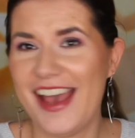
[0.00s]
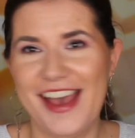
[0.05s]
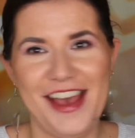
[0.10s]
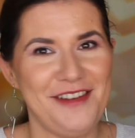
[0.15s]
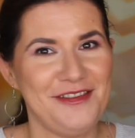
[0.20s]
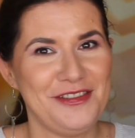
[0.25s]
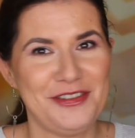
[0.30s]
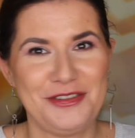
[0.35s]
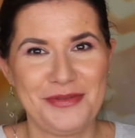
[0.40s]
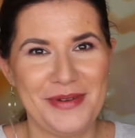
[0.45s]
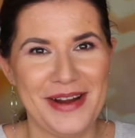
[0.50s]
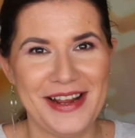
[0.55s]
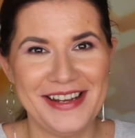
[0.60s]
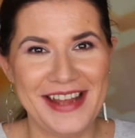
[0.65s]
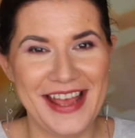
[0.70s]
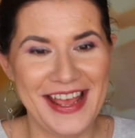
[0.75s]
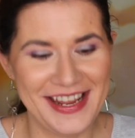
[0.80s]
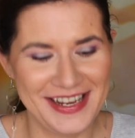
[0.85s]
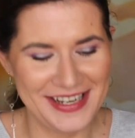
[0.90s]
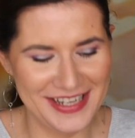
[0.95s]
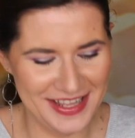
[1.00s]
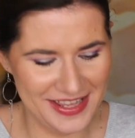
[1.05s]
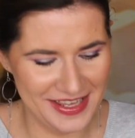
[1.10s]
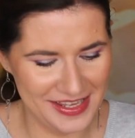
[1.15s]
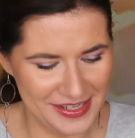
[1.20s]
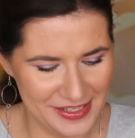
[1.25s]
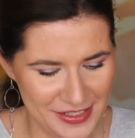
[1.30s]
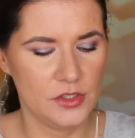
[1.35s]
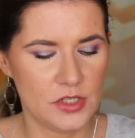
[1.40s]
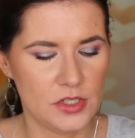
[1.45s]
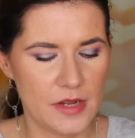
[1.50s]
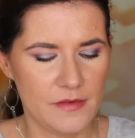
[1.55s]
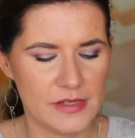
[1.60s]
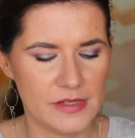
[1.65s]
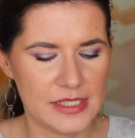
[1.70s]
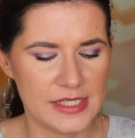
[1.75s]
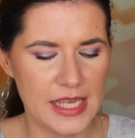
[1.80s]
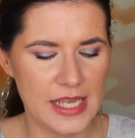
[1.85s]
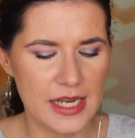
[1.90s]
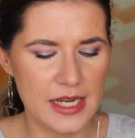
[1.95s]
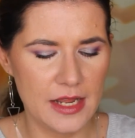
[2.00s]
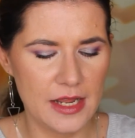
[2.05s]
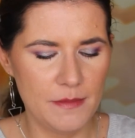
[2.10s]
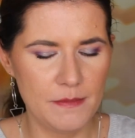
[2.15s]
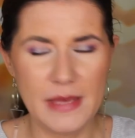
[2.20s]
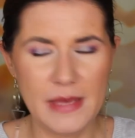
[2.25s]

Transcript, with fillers: Haven't tried any. Shavasana